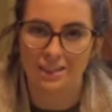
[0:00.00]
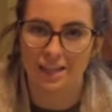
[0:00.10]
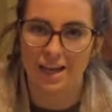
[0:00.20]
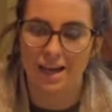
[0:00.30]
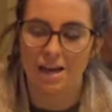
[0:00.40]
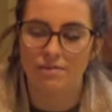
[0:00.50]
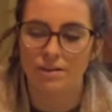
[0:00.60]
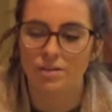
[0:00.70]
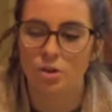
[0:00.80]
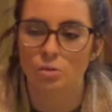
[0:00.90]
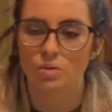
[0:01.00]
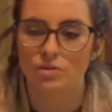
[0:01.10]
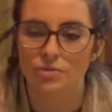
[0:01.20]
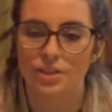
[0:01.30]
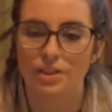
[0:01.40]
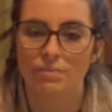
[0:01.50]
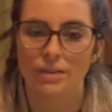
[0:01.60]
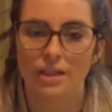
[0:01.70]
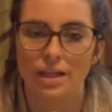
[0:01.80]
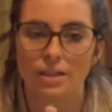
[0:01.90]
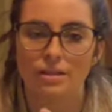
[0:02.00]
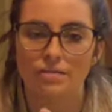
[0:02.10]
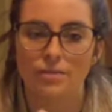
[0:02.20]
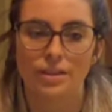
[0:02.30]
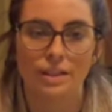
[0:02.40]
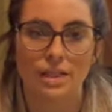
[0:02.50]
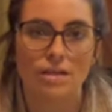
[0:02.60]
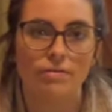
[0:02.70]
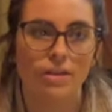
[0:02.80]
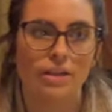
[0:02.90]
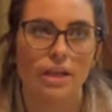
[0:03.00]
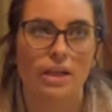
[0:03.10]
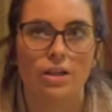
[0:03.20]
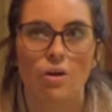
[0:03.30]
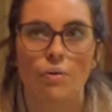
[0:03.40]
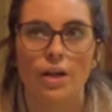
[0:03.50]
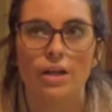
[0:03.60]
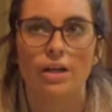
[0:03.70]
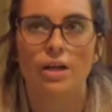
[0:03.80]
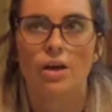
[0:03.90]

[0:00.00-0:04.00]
Like I found so much freedom and like relief in like knowing,